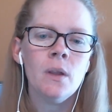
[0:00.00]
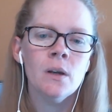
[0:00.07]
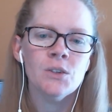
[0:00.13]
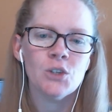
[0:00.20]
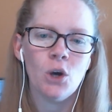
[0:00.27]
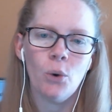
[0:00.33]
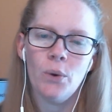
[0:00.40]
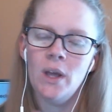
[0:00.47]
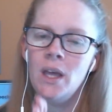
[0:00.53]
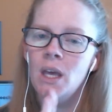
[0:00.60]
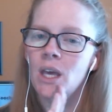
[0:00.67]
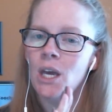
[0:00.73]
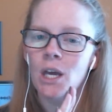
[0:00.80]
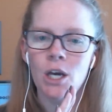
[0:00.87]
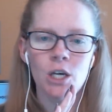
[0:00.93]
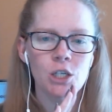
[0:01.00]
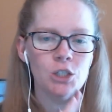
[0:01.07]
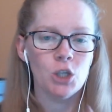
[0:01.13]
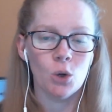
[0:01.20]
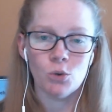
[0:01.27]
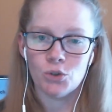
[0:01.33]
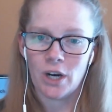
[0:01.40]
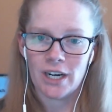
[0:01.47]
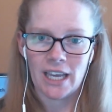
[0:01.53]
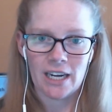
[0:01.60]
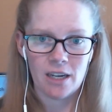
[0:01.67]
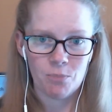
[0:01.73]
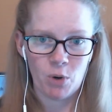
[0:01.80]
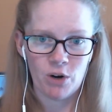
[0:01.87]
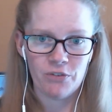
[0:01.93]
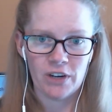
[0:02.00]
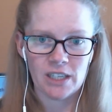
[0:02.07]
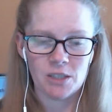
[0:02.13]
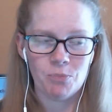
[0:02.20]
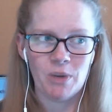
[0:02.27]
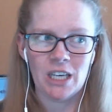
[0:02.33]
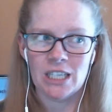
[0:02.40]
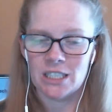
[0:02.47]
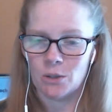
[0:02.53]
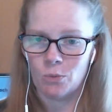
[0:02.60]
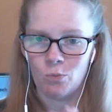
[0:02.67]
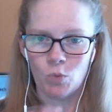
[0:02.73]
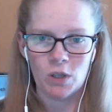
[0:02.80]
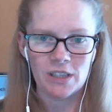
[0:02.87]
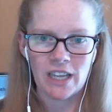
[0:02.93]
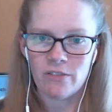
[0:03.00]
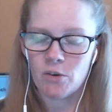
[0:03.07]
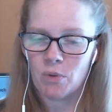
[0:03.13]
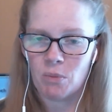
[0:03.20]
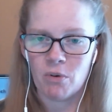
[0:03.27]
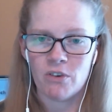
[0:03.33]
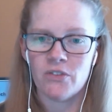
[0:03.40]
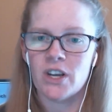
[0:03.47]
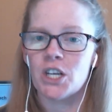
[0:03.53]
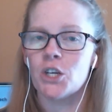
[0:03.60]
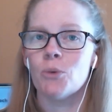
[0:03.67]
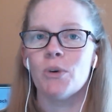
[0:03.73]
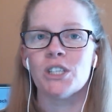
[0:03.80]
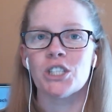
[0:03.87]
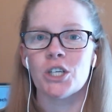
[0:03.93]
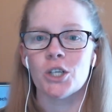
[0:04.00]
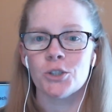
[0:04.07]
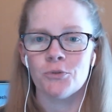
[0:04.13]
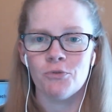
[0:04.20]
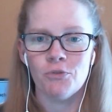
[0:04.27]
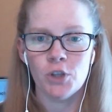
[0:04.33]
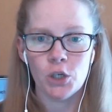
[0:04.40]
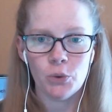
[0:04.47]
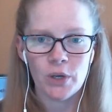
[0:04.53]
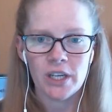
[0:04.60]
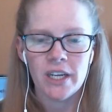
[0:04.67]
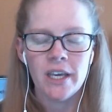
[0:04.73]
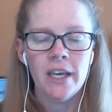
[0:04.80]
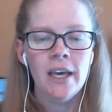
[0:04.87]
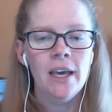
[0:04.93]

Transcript: So don't try to get it perfect, because it will never be perfect. Your budget is fluid.